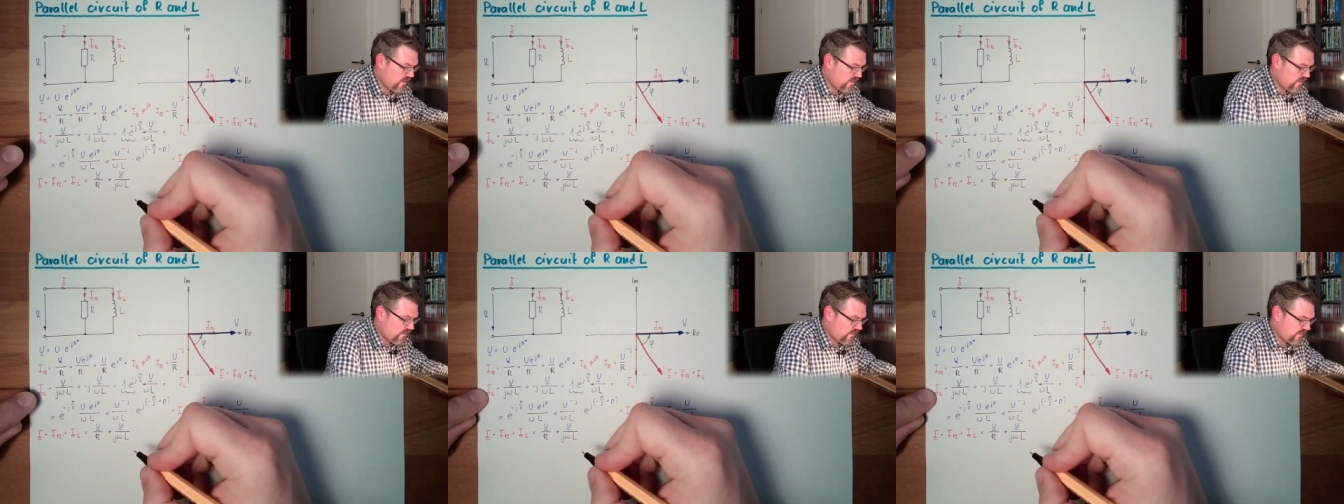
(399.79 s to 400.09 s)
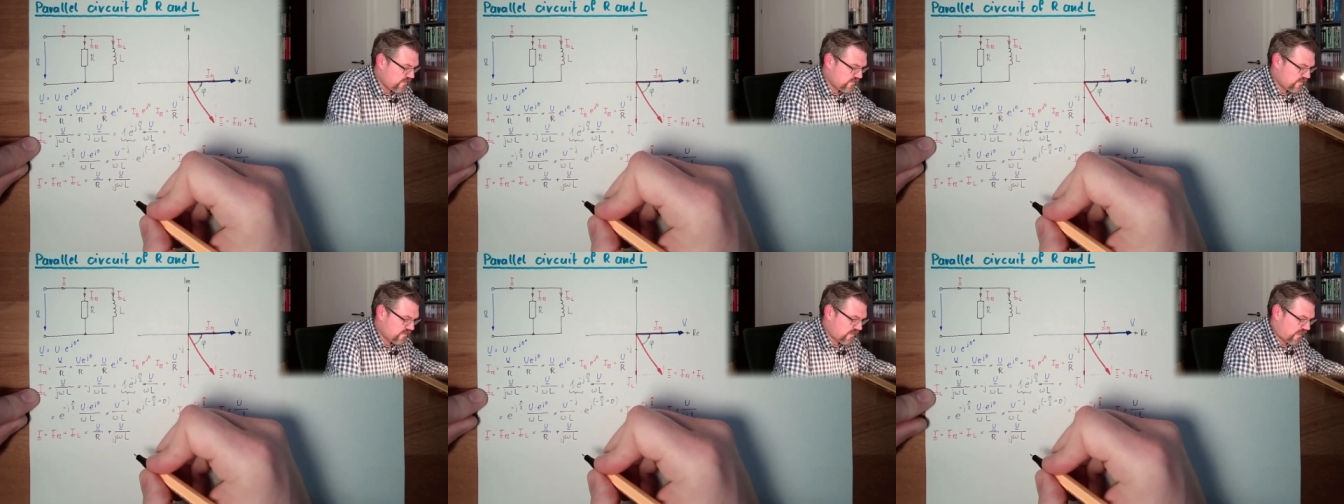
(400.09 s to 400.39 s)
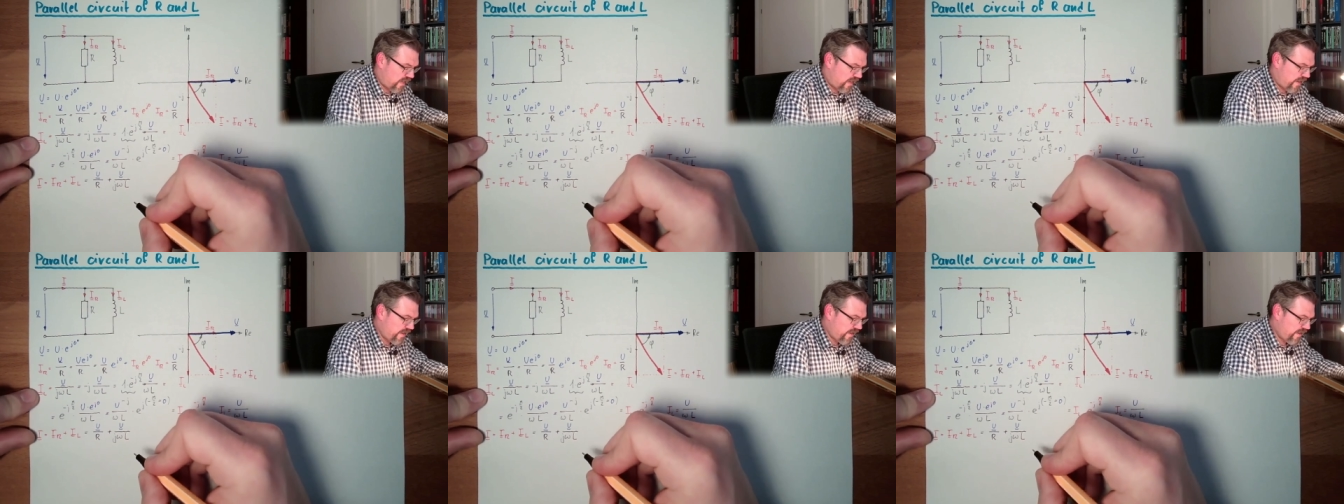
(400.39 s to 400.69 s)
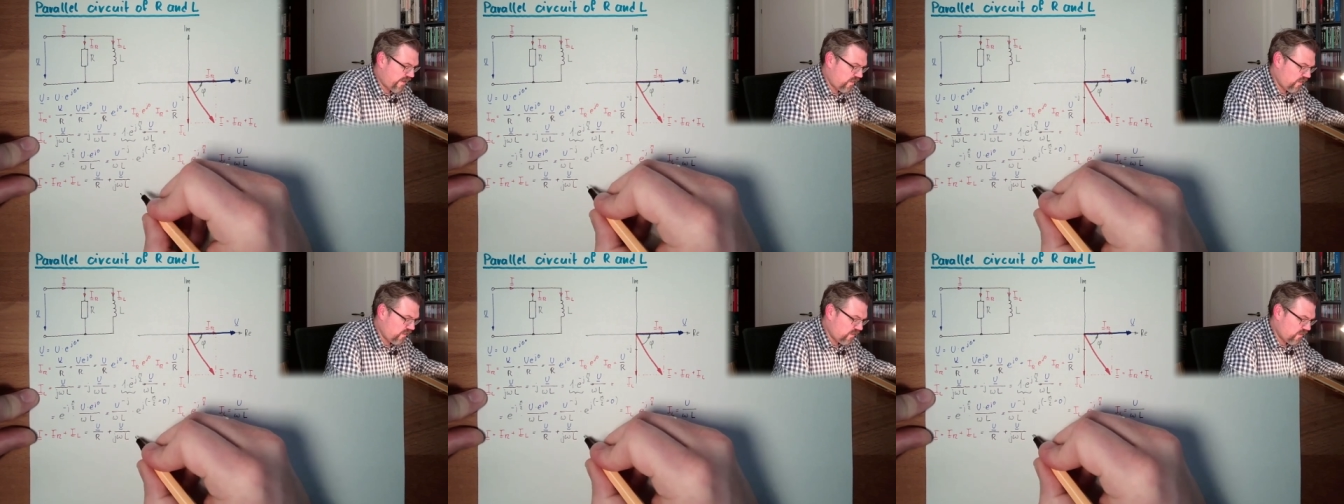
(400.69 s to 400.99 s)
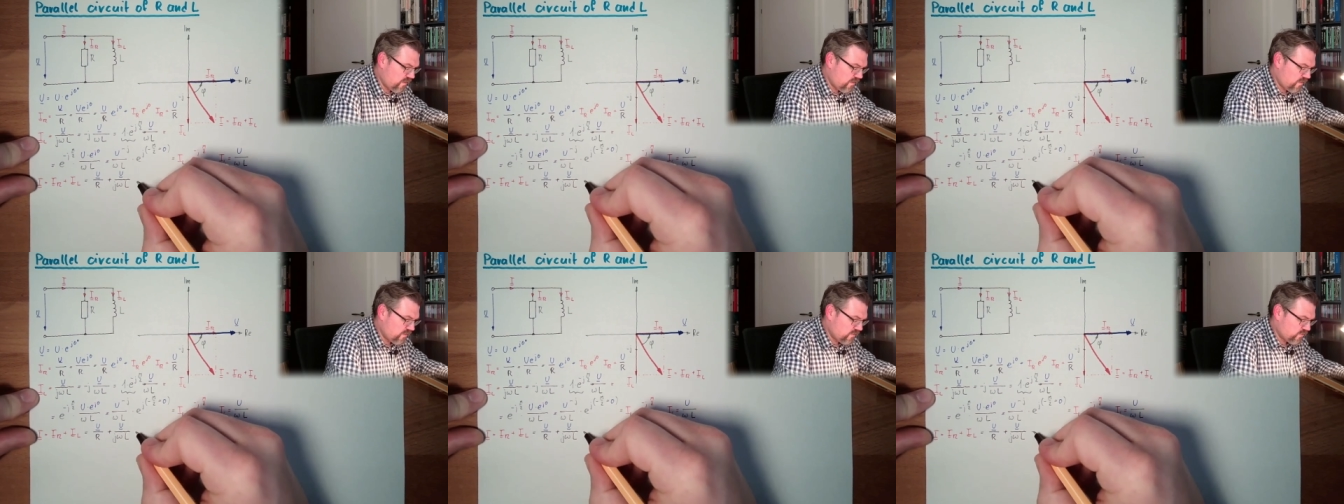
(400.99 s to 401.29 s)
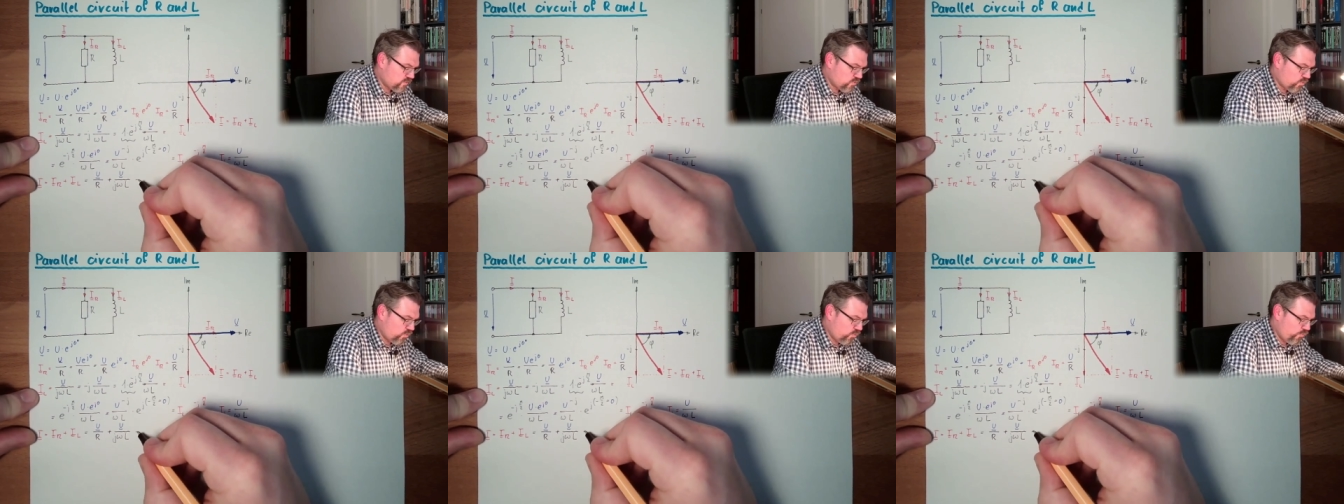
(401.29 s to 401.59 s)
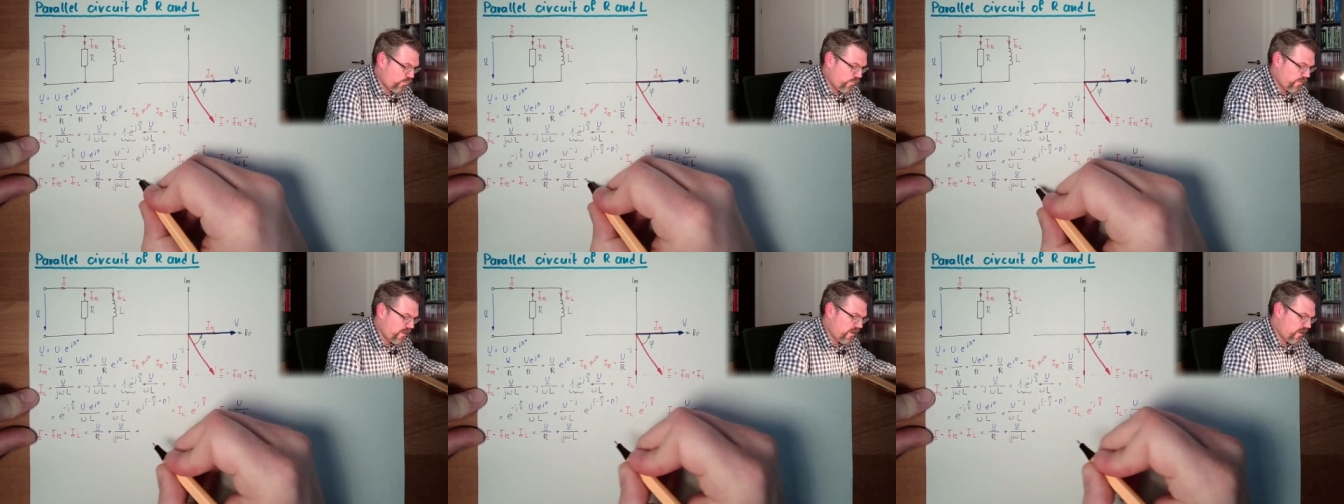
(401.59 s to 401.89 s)
This is IL, so
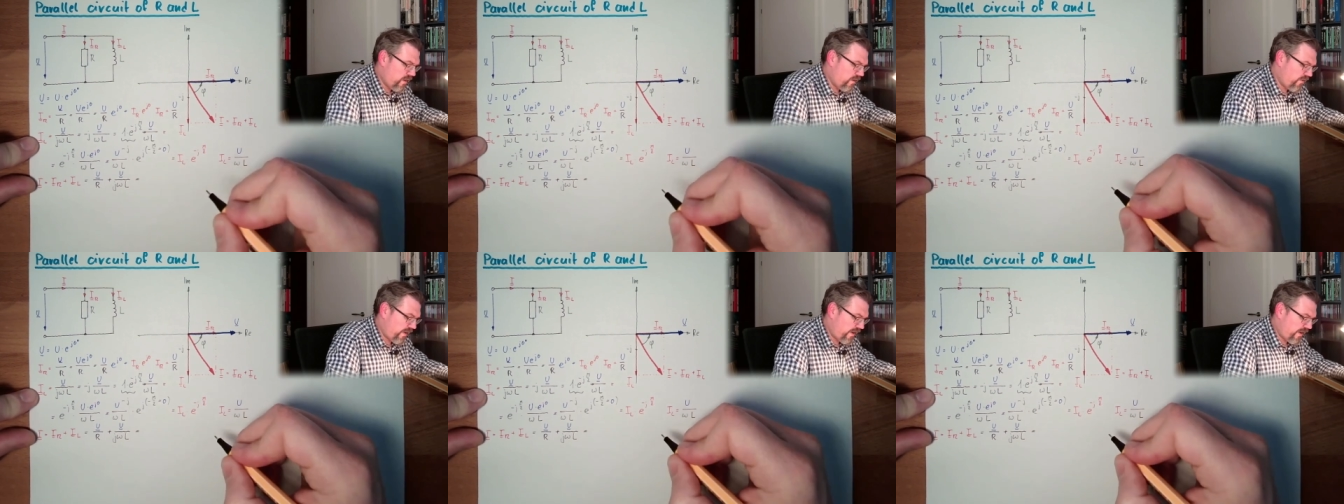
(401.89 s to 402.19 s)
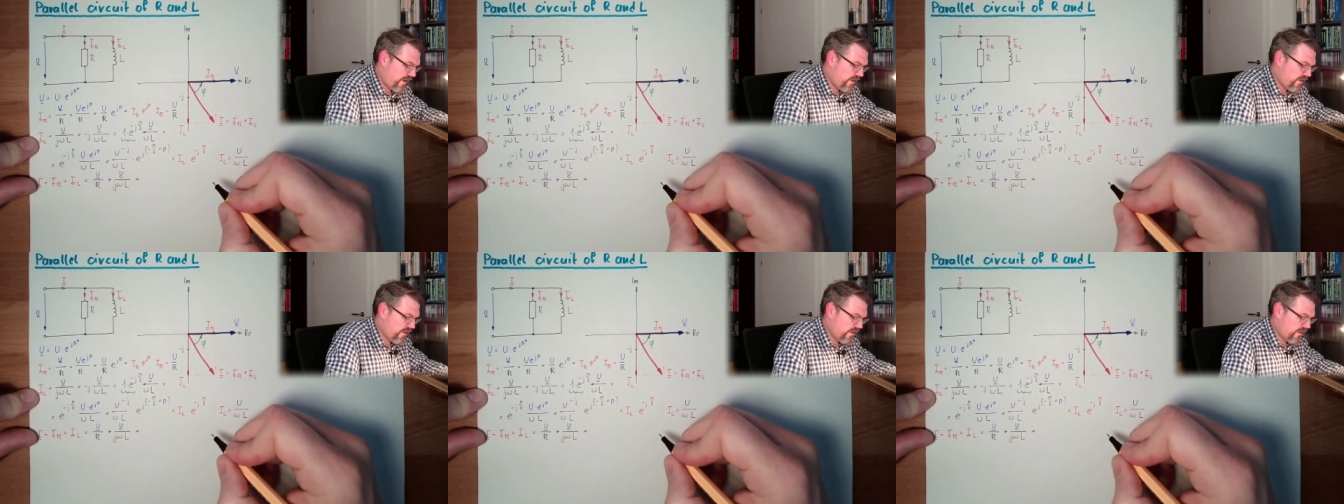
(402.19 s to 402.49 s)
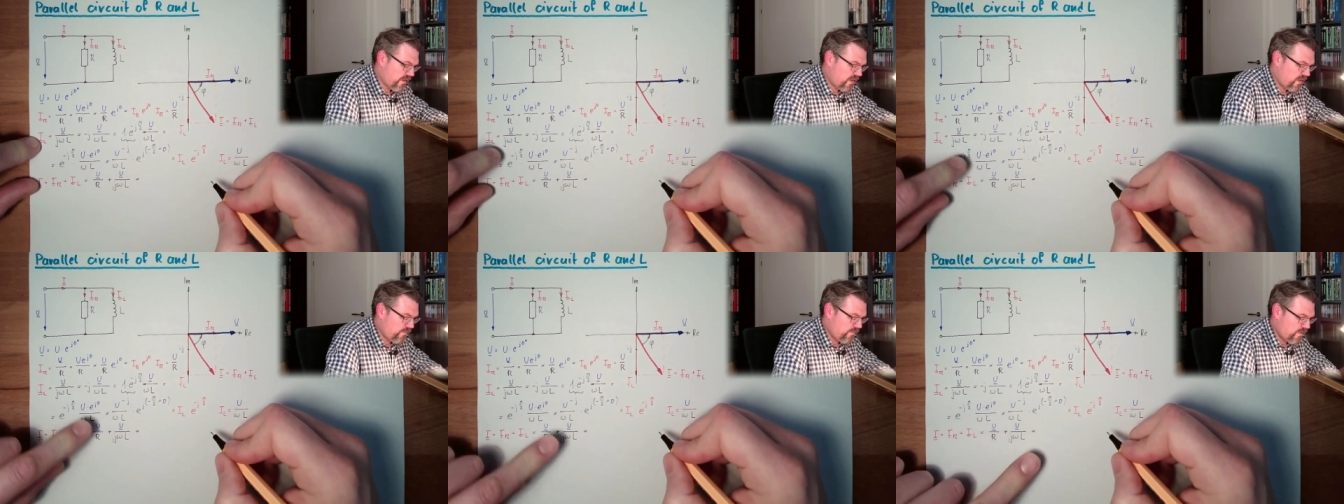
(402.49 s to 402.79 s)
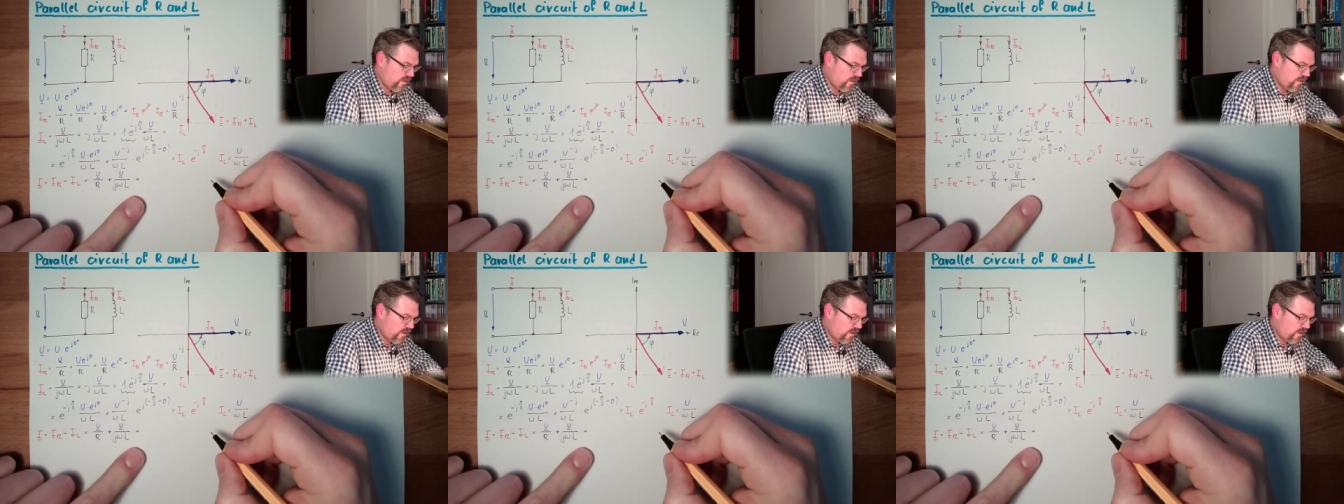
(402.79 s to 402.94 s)
we are ending up,